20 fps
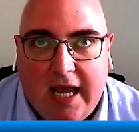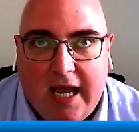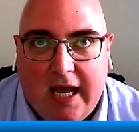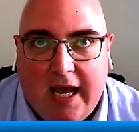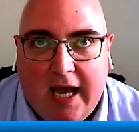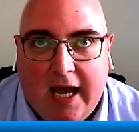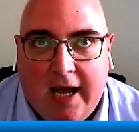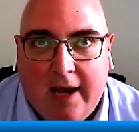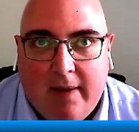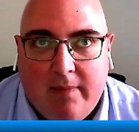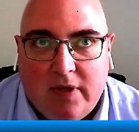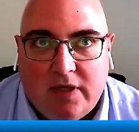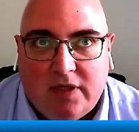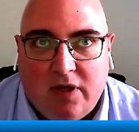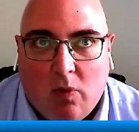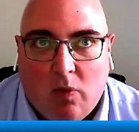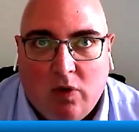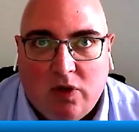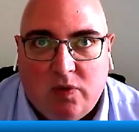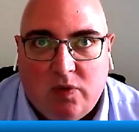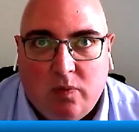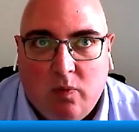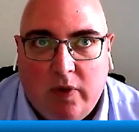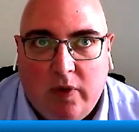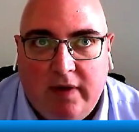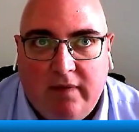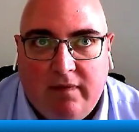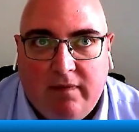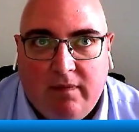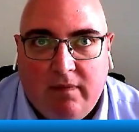So
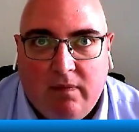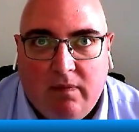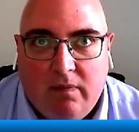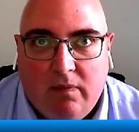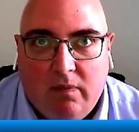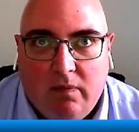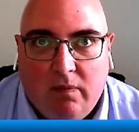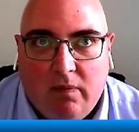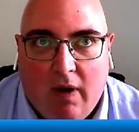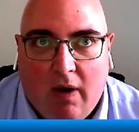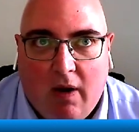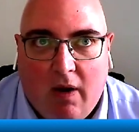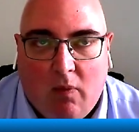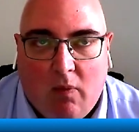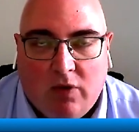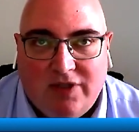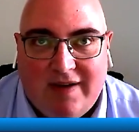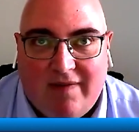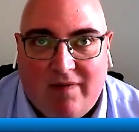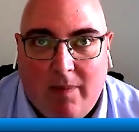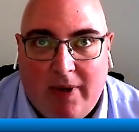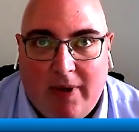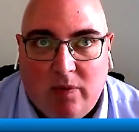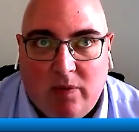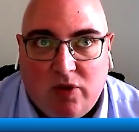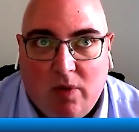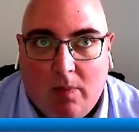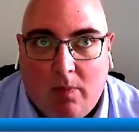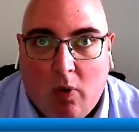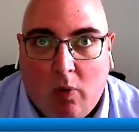once everybody was
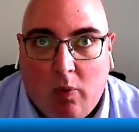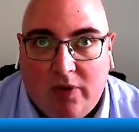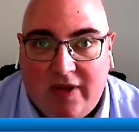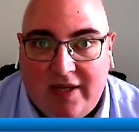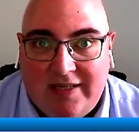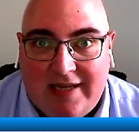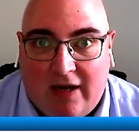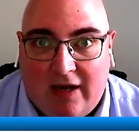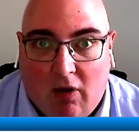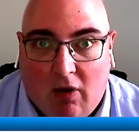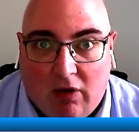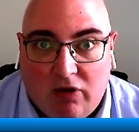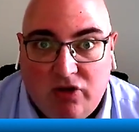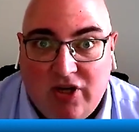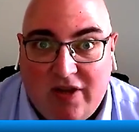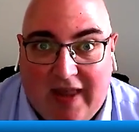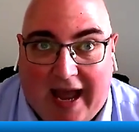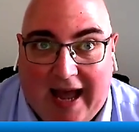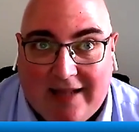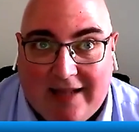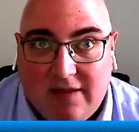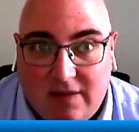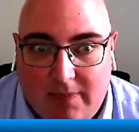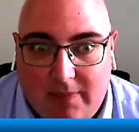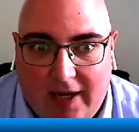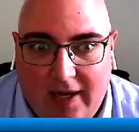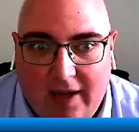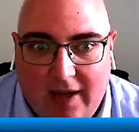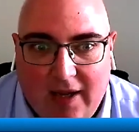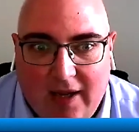on board with the technology, they had to
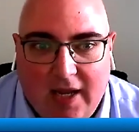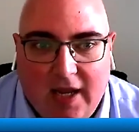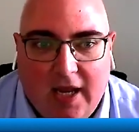be,